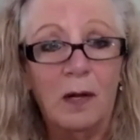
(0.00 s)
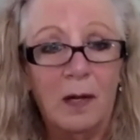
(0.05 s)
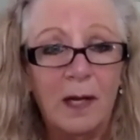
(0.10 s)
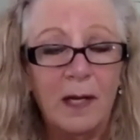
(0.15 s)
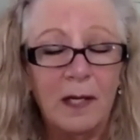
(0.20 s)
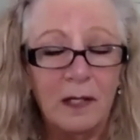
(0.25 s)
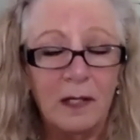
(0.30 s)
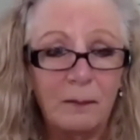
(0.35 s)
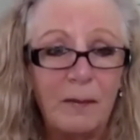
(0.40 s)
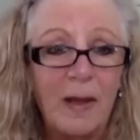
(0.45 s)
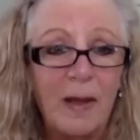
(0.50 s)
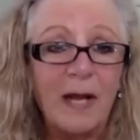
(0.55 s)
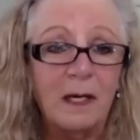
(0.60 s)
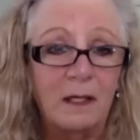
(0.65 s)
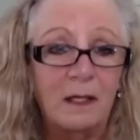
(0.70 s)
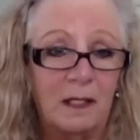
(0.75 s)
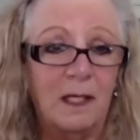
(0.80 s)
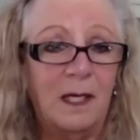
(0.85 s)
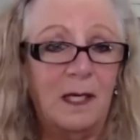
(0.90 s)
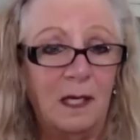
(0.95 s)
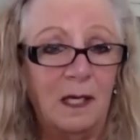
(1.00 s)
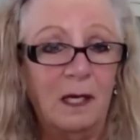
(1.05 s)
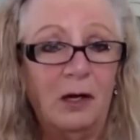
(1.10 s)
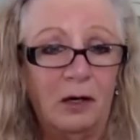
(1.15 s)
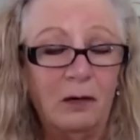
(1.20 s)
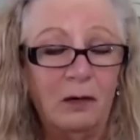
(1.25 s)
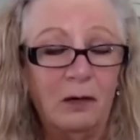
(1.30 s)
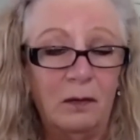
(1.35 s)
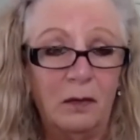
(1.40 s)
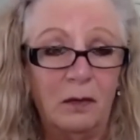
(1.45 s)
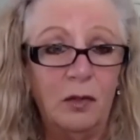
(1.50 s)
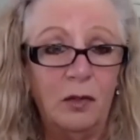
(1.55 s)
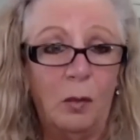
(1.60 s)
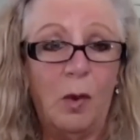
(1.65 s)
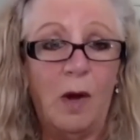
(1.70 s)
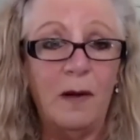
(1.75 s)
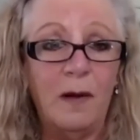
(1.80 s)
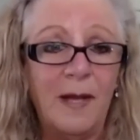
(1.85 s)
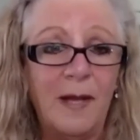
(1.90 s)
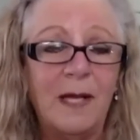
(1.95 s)
expect to hear, you
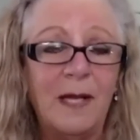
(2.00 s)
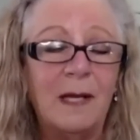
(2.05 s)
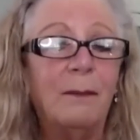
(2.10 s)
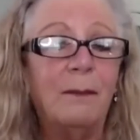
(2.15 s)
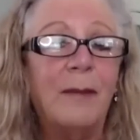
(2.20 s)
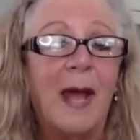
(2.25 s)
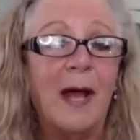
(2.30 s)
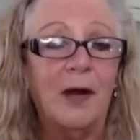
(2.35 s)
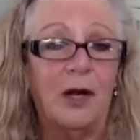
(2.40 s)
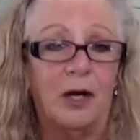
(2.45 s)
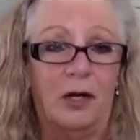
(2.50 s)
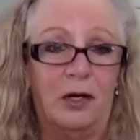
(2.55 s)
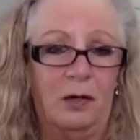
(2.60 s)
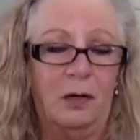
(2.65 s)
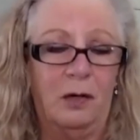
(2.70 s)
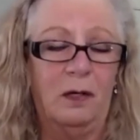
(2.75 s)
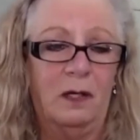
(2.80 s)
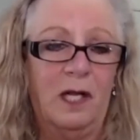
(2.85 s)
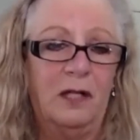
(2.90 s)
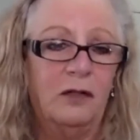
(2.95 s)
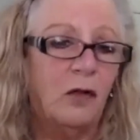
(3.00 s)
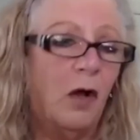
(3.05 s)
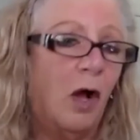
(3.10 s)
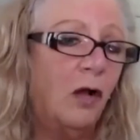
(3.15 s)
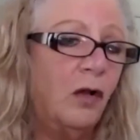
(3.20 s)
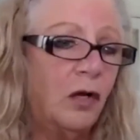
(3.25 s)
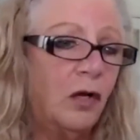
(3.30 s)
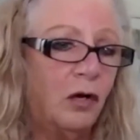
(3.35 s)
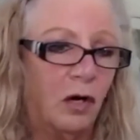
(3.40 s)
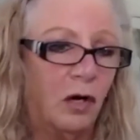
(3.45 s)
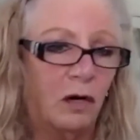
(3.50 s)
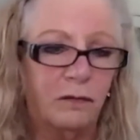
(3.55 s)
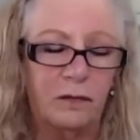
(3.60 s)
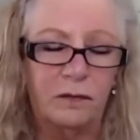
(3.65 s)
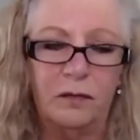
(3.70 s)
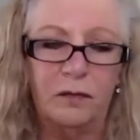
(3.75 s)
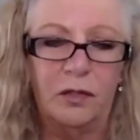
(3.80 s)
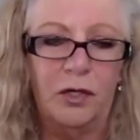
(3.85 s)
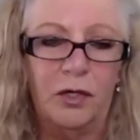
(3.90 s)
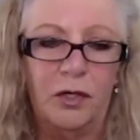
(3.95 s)
want to make it better. It's all a curve of
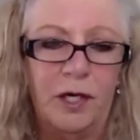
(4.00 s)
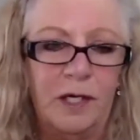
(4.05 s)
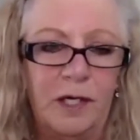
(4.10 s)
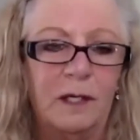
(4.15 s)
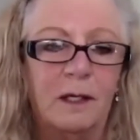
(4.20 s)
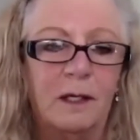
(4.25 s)
learning.